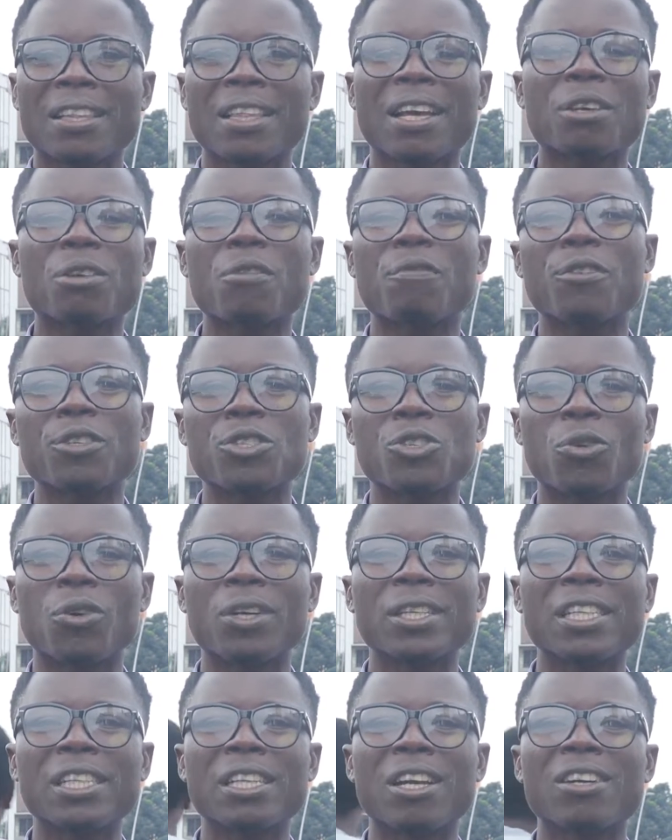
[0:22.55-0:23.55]
Thank you for
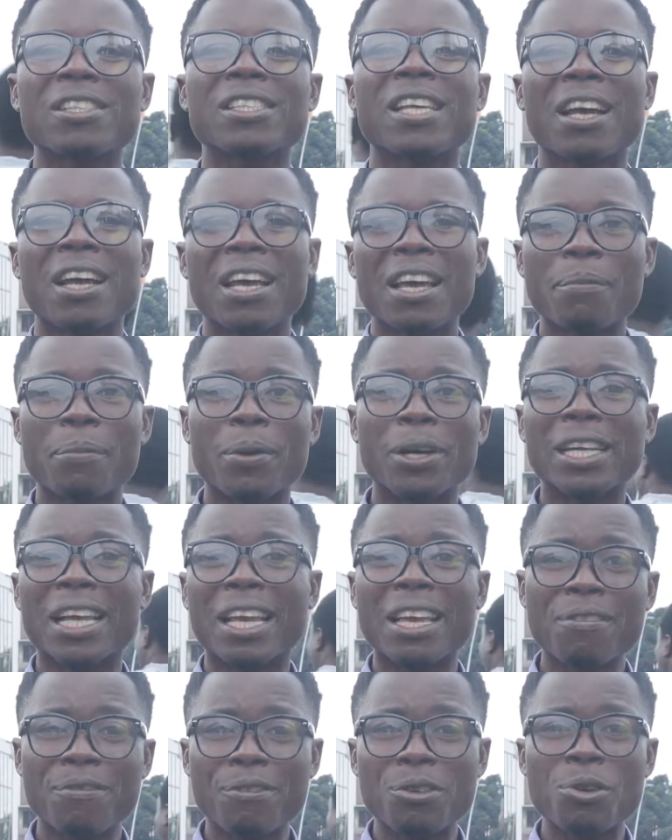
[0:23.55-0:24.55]
joining us. But
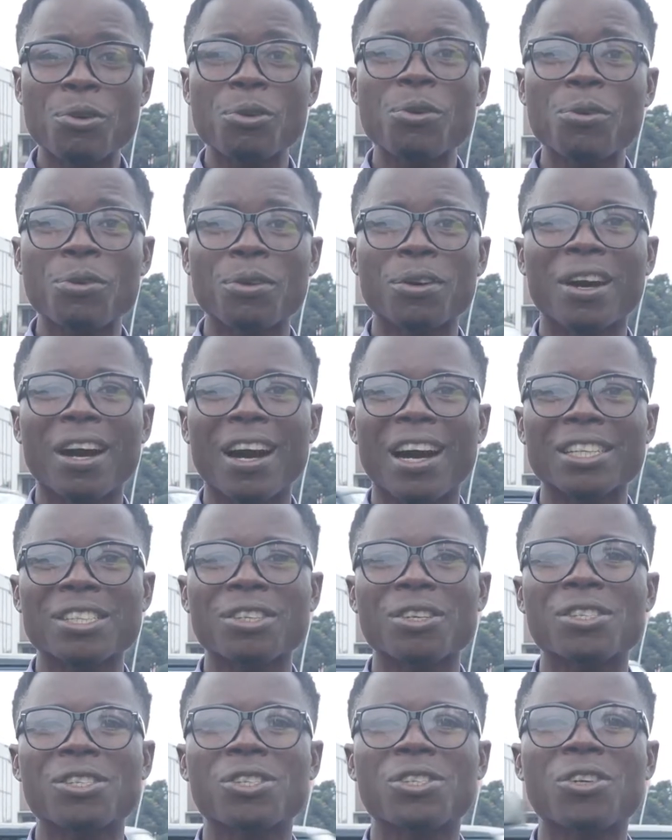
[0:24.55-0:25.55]
if you are
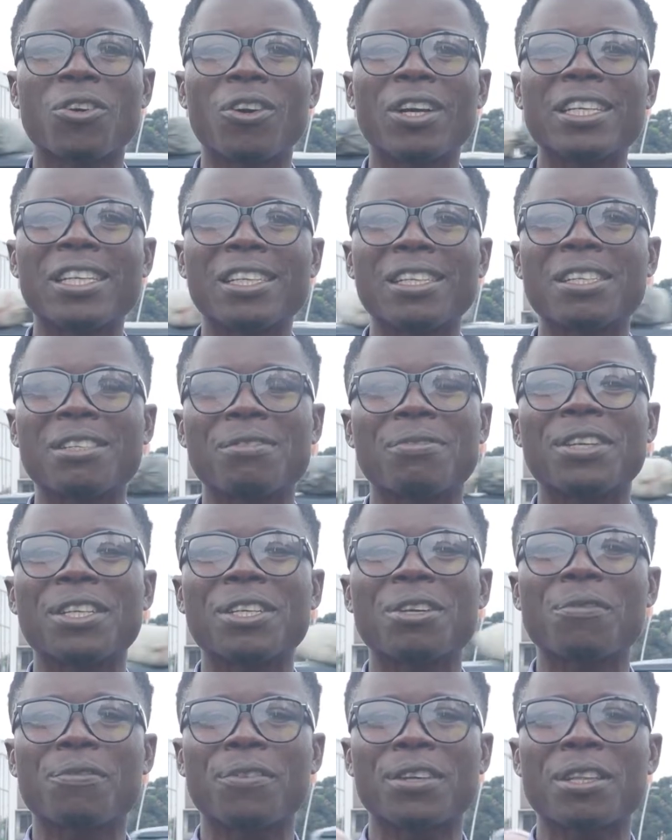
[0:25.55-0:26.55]
just joining this
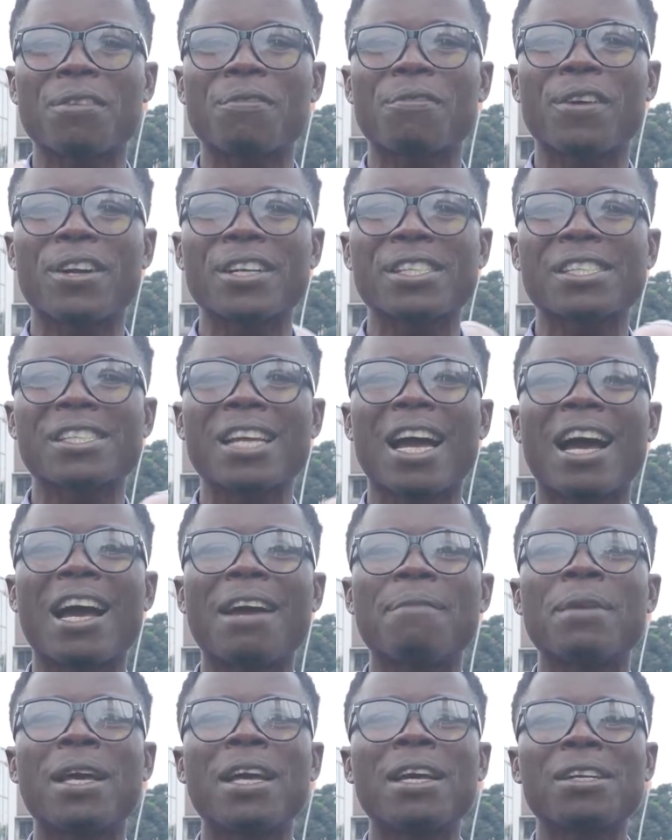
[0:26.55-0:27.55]
video for the first
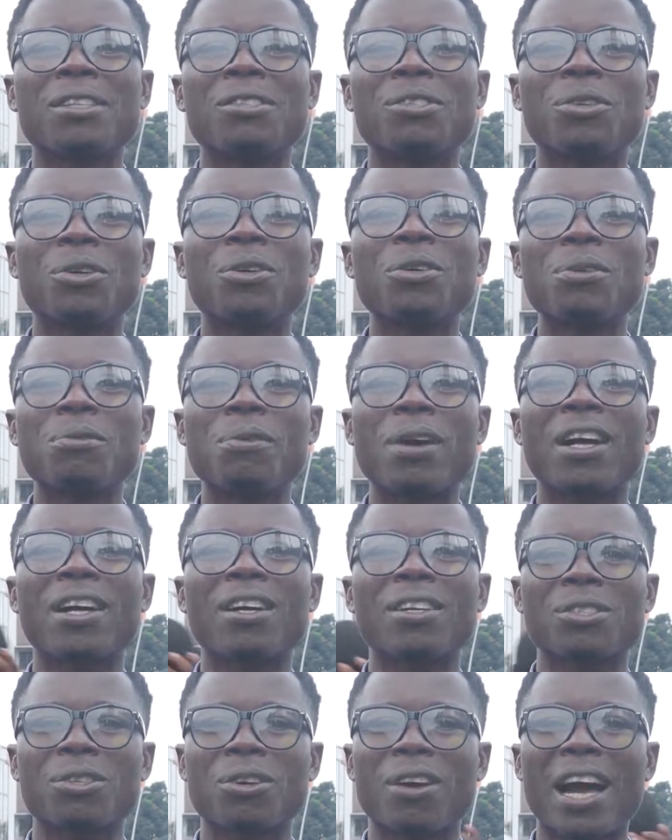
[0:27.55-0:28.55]
time, do
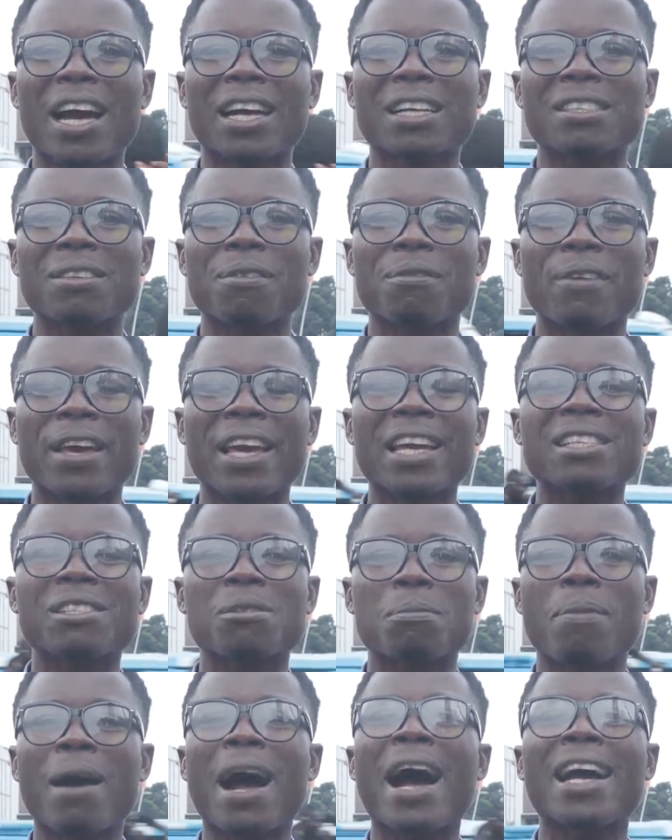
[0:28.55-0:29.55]
well to activate
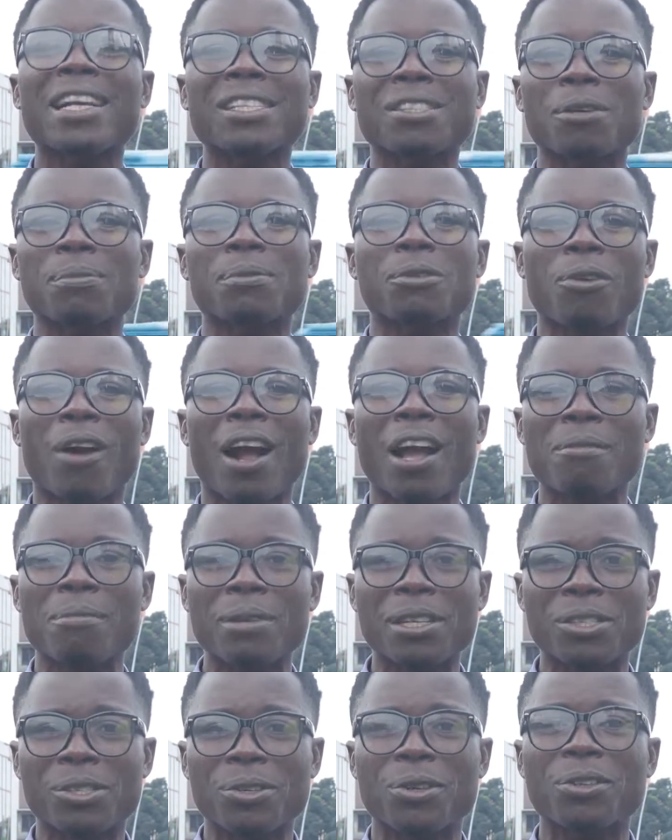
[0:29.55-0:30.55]
by
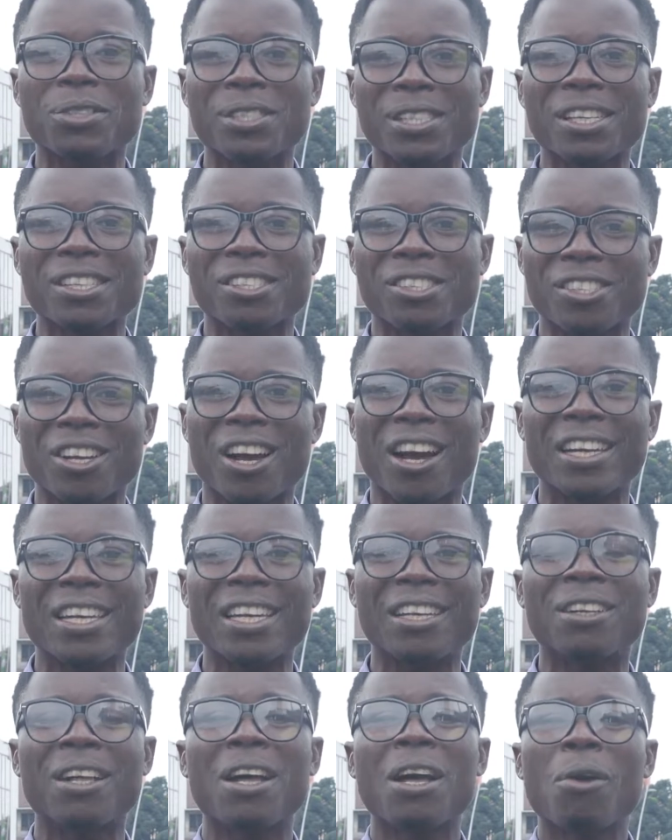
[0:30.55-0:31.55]
subscribing to this
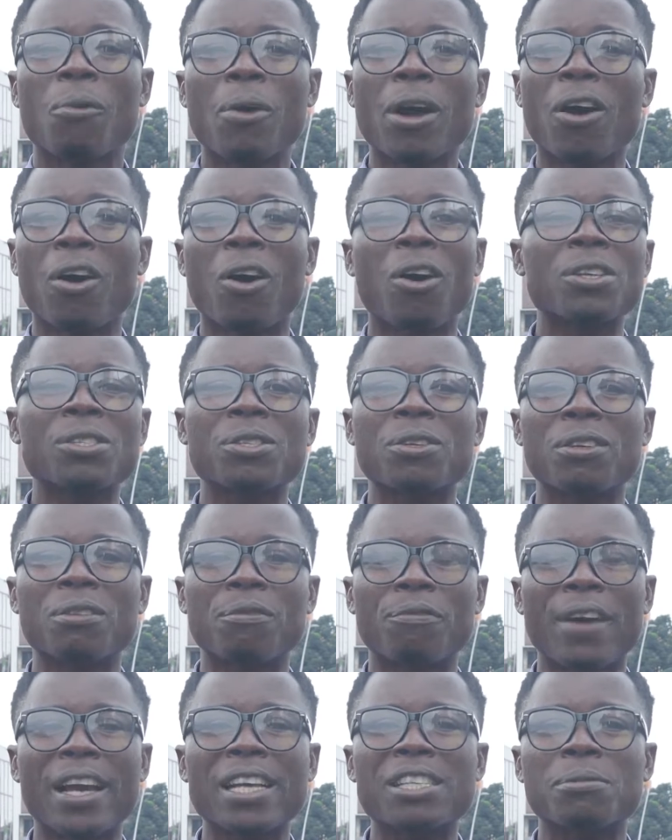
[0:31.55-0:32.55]
channel. We're also on
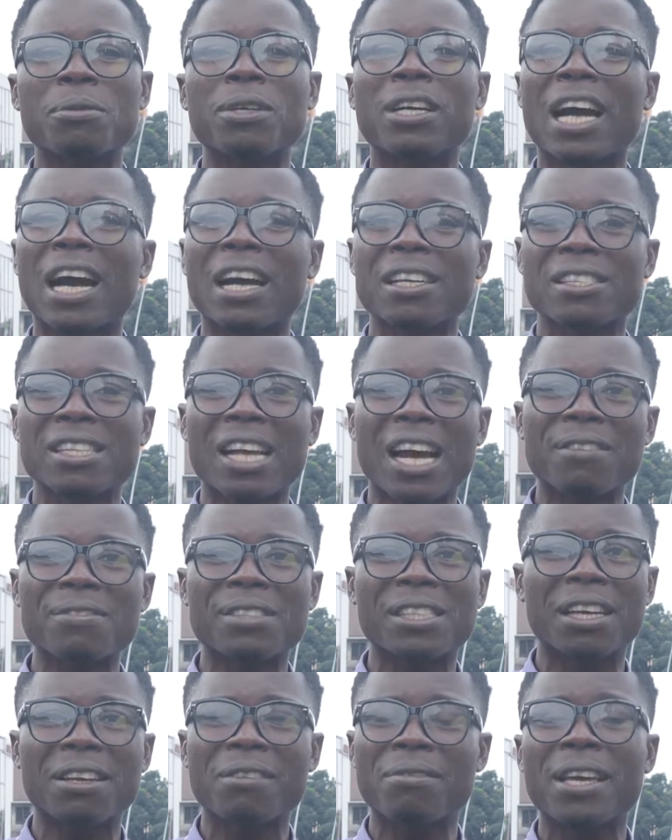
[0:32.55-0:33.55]
Facebook as Thav
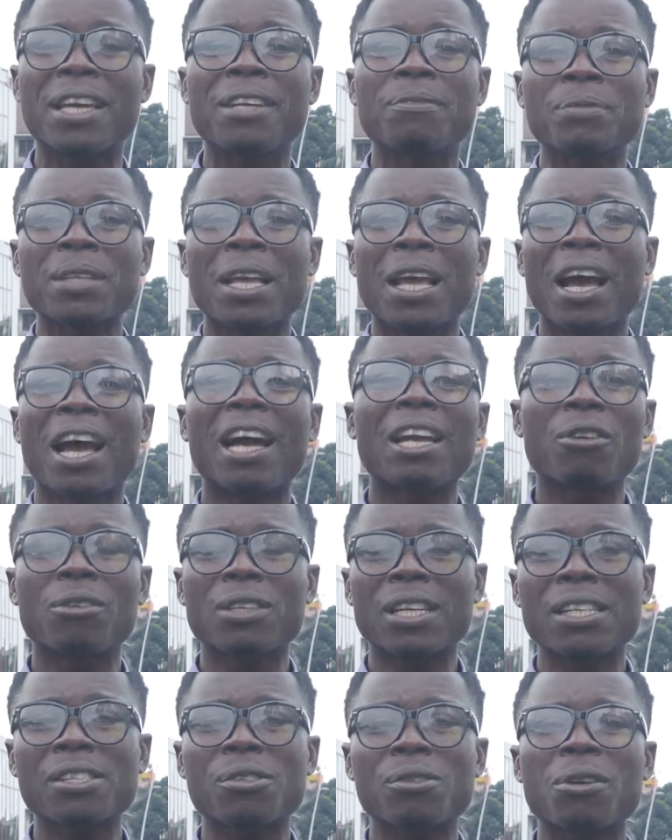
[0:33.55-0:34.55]
TV and on
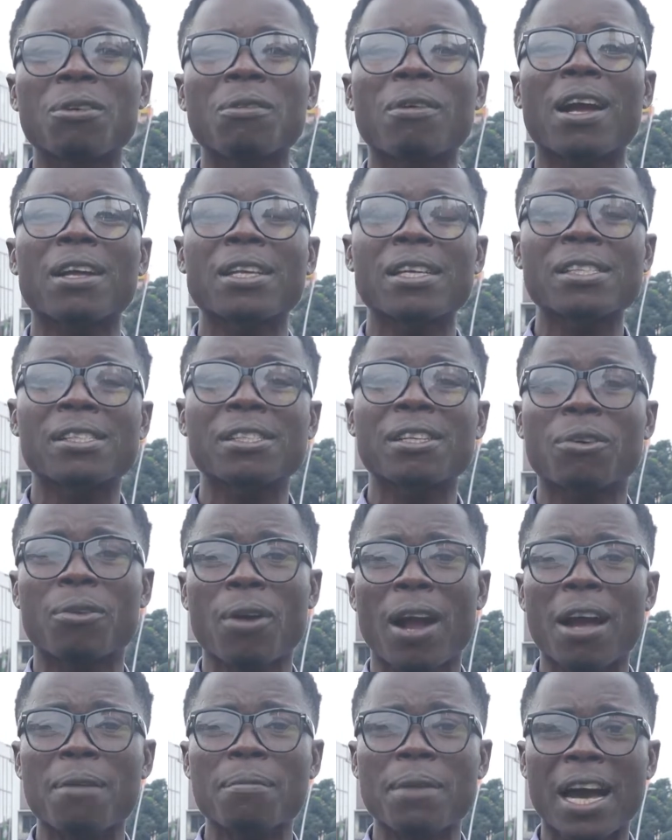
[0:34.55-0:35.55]

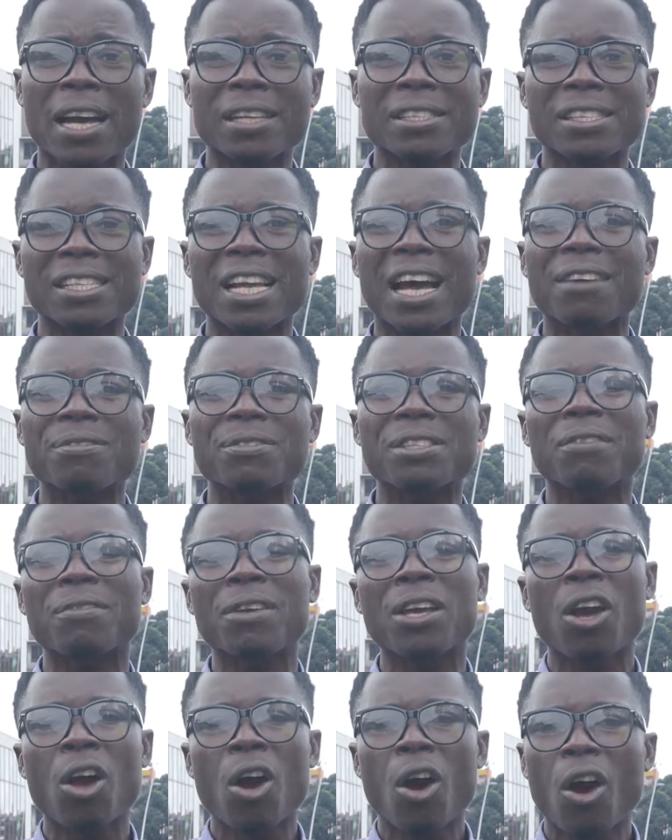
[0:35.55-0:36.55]
Instagram as Thav
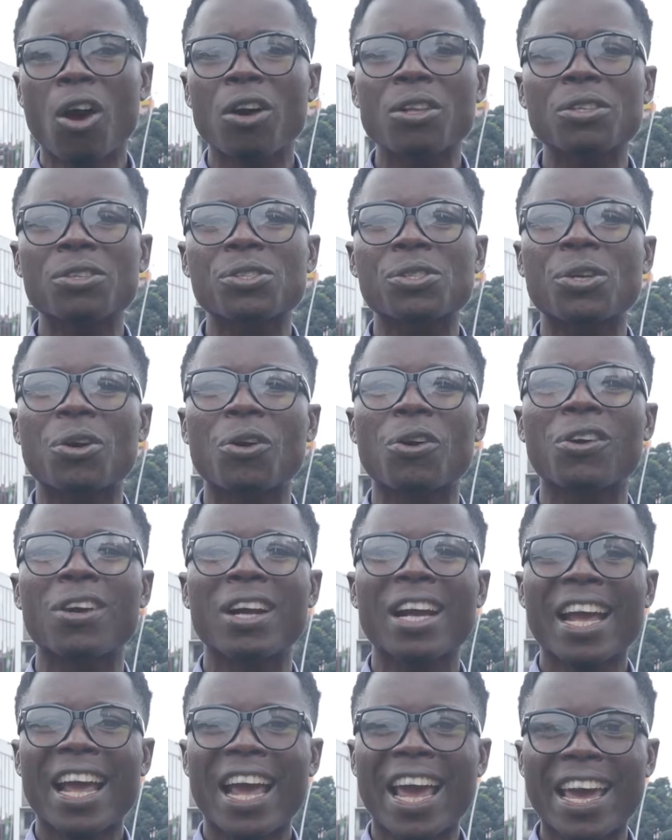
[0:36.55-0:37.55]

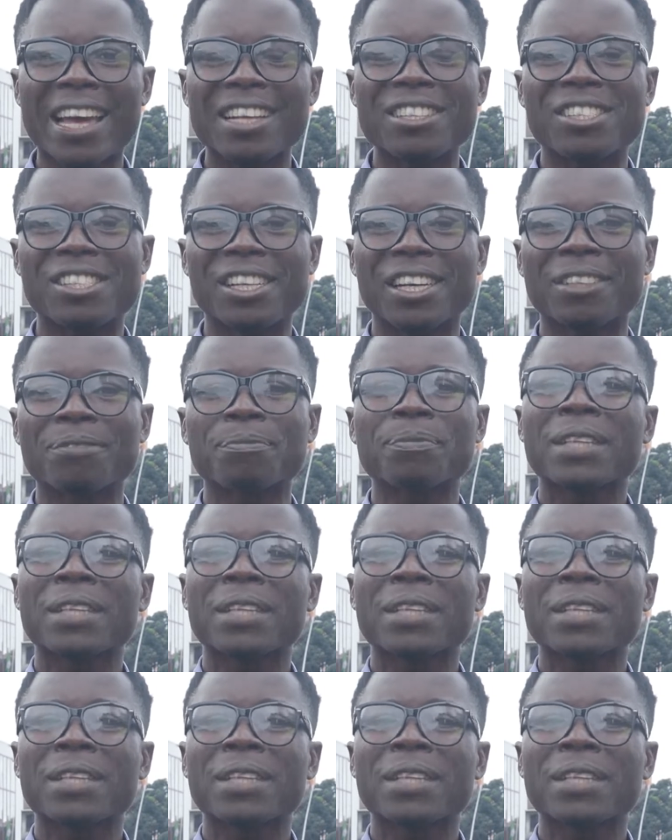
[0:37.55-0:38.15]
TV_NG.